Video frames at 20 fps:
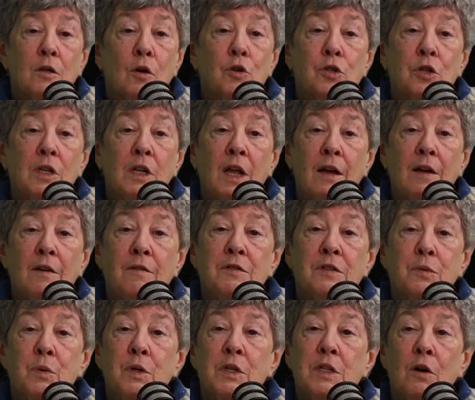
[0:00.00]
social
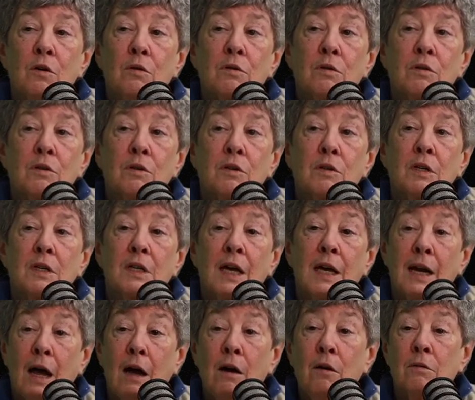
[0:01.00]
lives. We don't
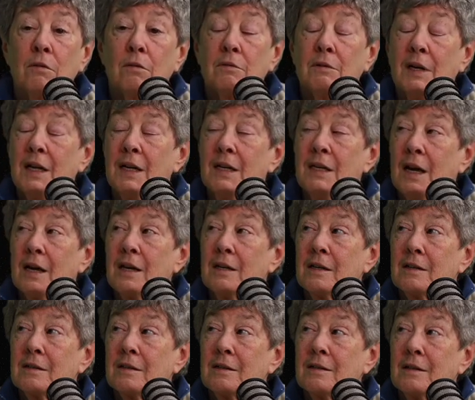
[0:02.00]
get out at
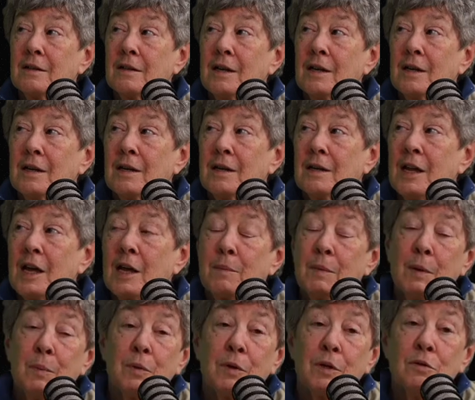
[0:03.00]
night
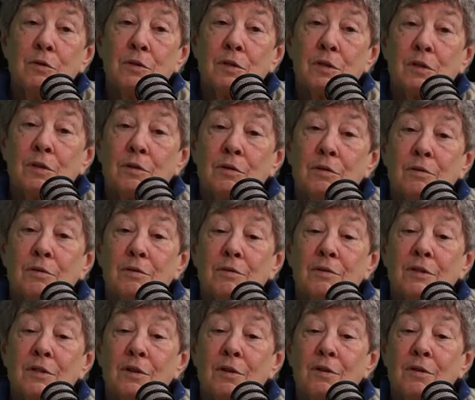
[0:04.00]
like people used to.
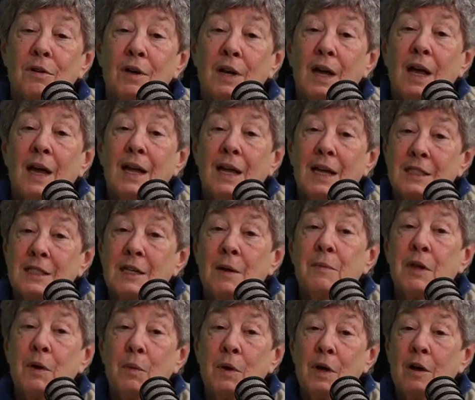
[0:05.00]
So
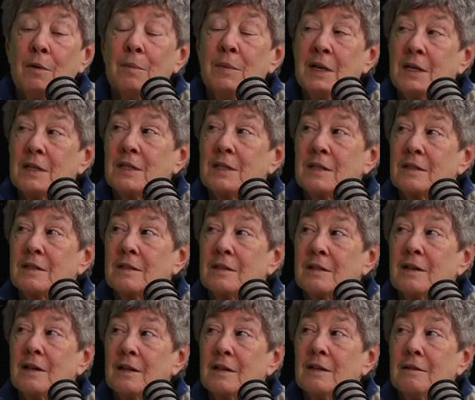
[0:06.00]
it's something we all
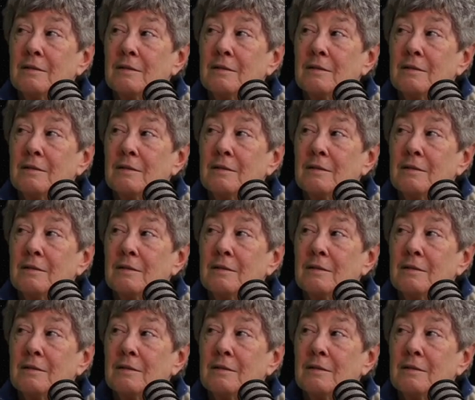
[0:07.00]
miss.